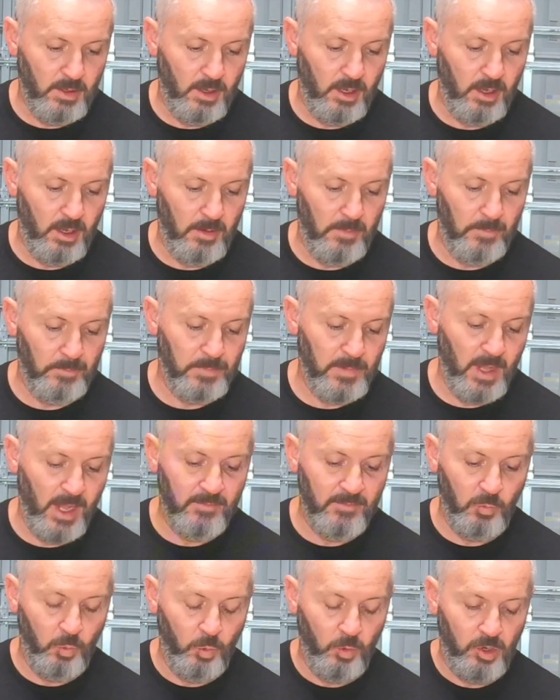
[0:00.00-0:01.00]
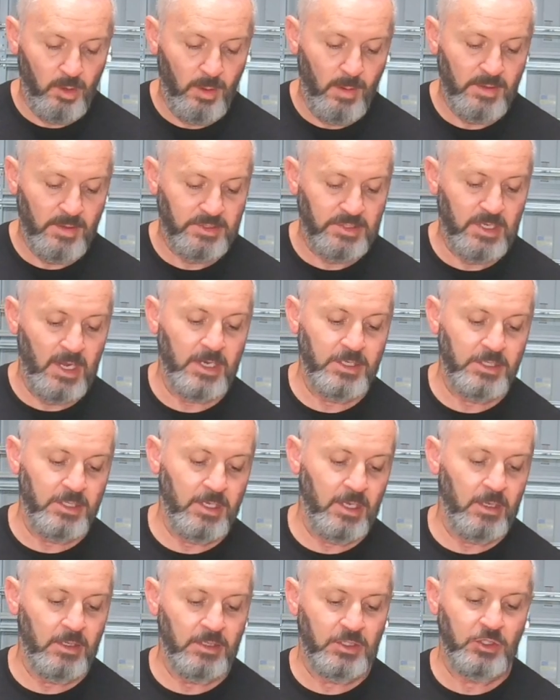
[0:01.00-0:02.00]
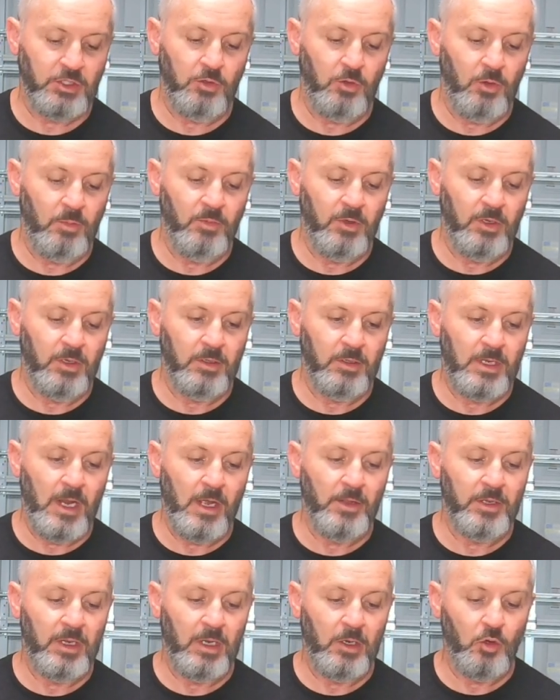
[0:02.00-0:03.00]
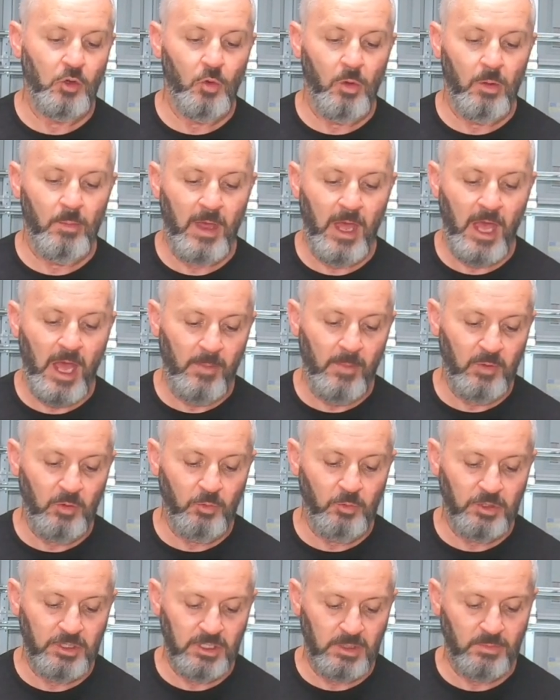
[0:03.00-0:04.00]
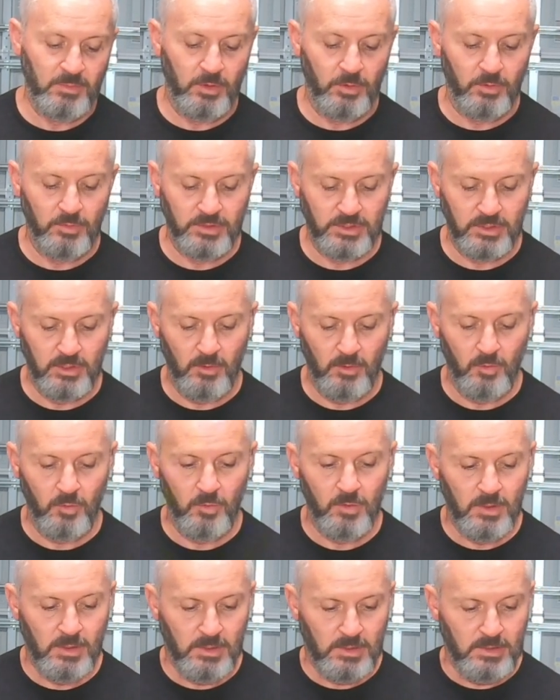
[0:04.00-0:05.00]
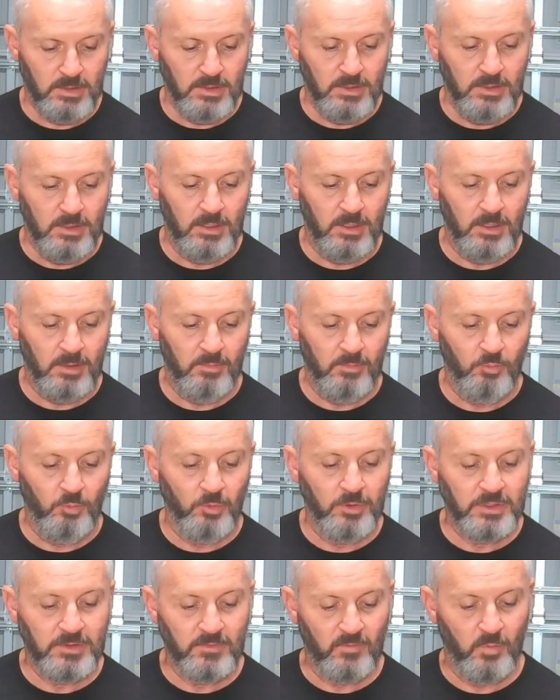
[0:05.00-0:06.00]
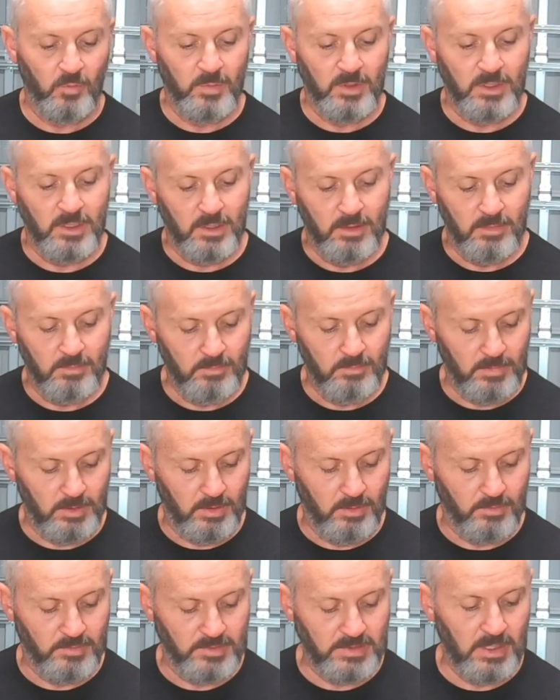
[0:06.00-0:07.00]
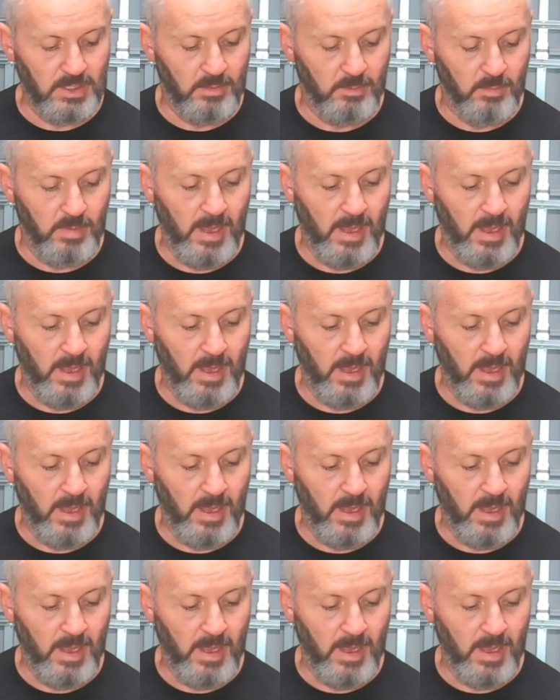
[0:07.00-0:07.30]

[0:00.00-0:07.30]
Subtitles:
Haven't worn them outside yet, so I'm gonna, now that I know I'm happy with them, there's no reason for me to, you know, send them